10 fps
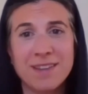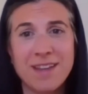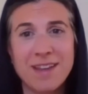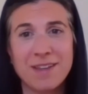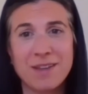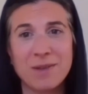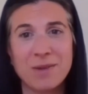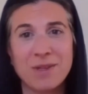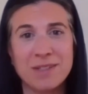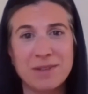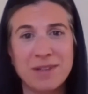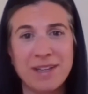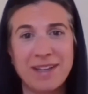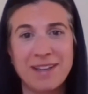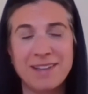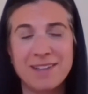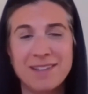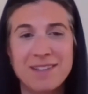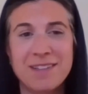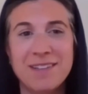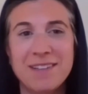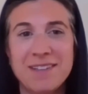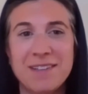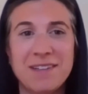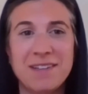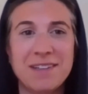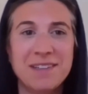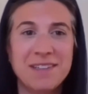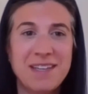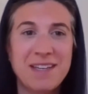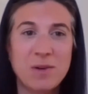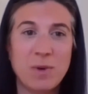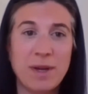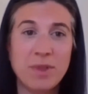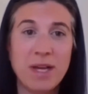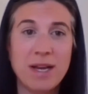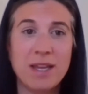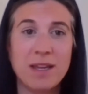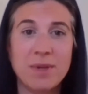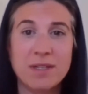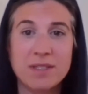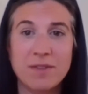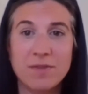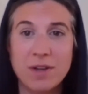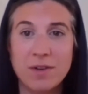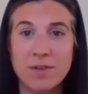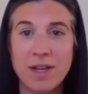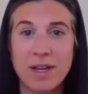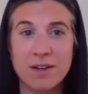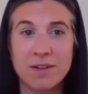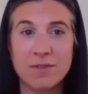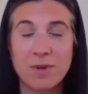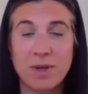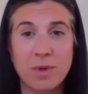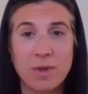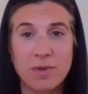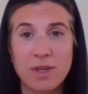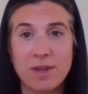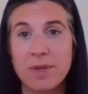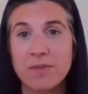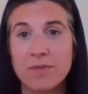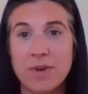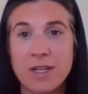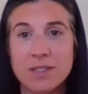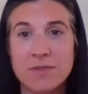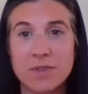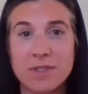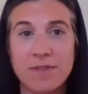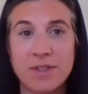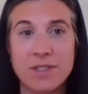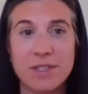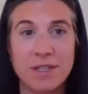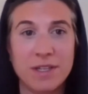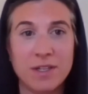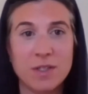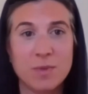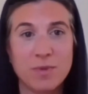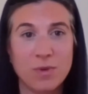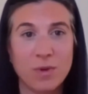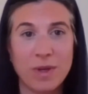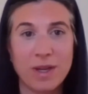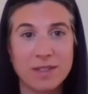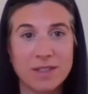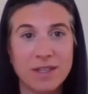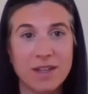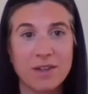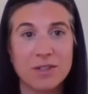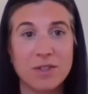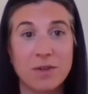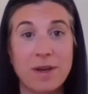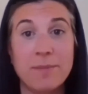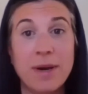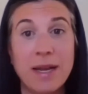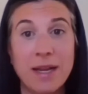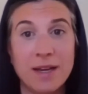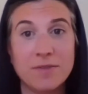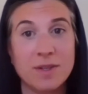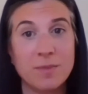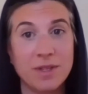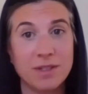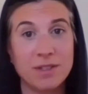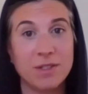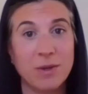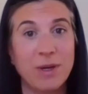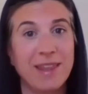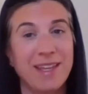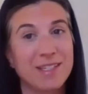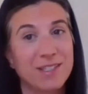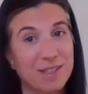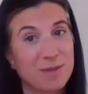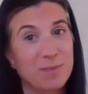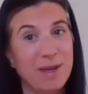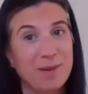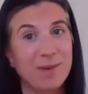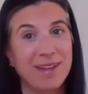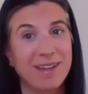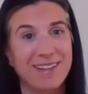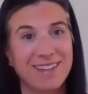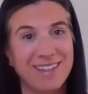Thank you, Hillary. Oh, well, I'm lucky because I've known Aaron. We had been friends for 17 years before we got together. So that might have something to do with it, just maybe.